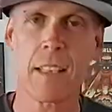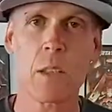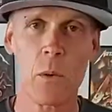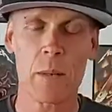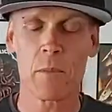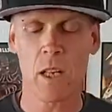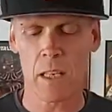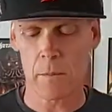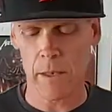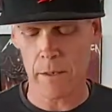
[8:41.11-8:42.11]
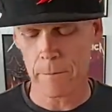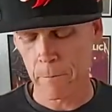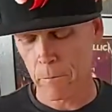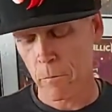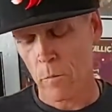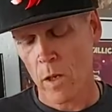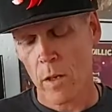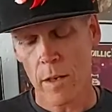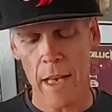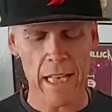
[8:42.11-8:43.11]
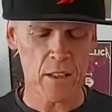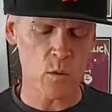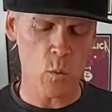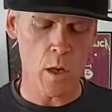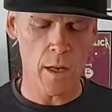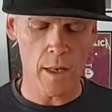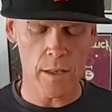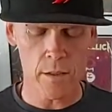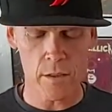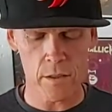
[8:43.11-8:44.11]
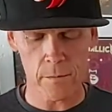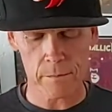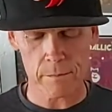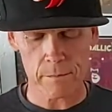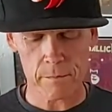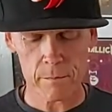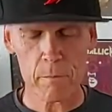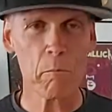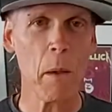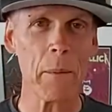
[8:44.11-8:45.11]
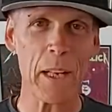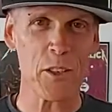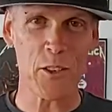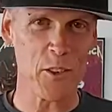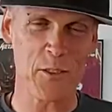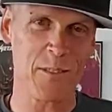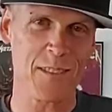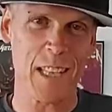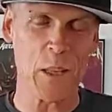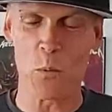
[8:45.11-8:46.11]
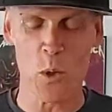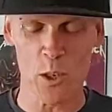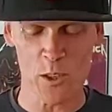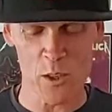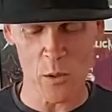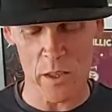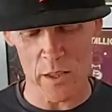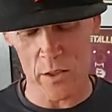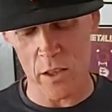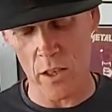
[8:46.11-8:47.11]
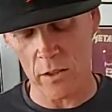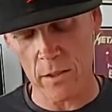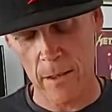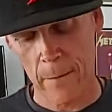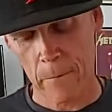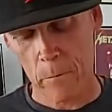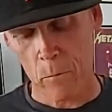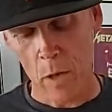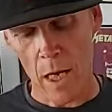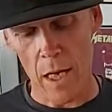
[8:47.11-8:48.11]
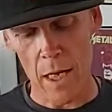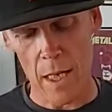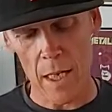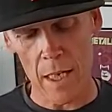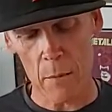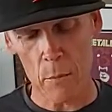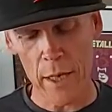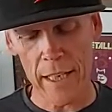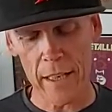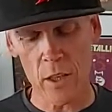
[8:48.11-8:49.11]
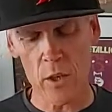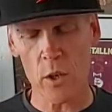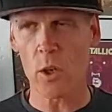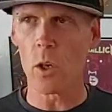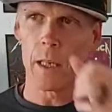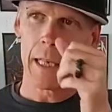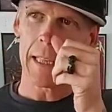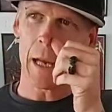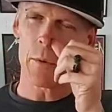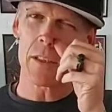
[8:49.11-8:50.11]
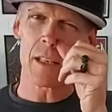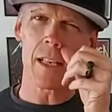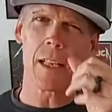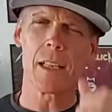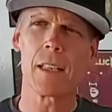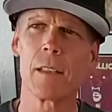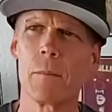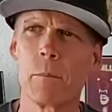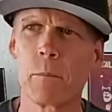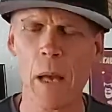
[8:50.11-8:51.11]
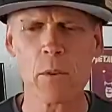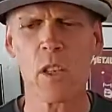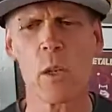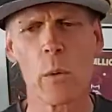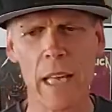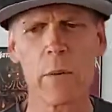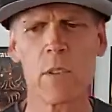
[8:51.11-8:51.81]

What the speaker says: That's why I'm talking about it. Next was, maybe I should just say the words to all their songs. Breaking the Girl. That was a good one.